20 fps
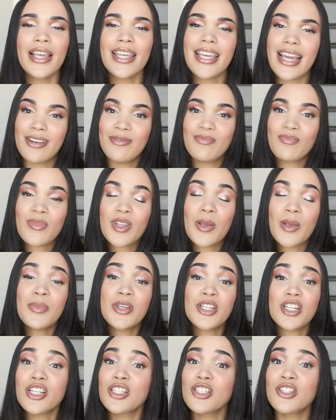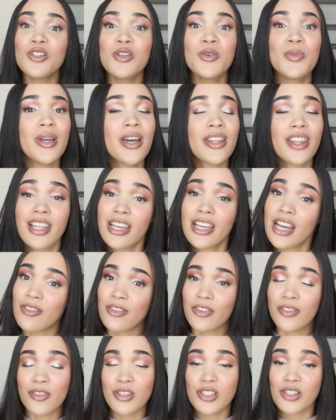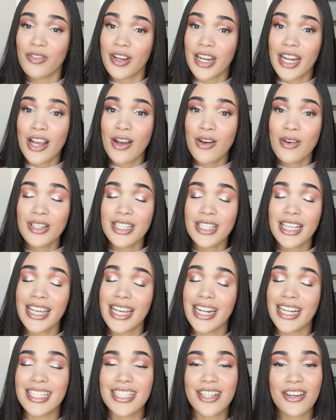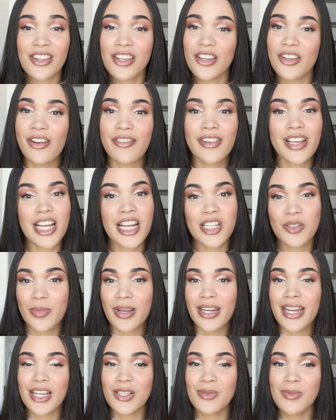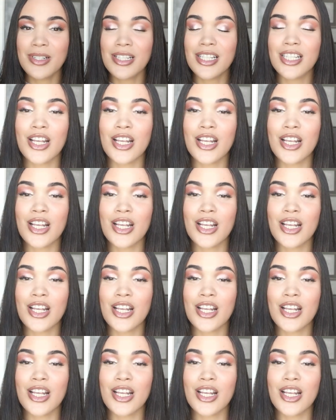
yeah, be sure to be on the lookout for future videos. And until then, you have to catch my next one.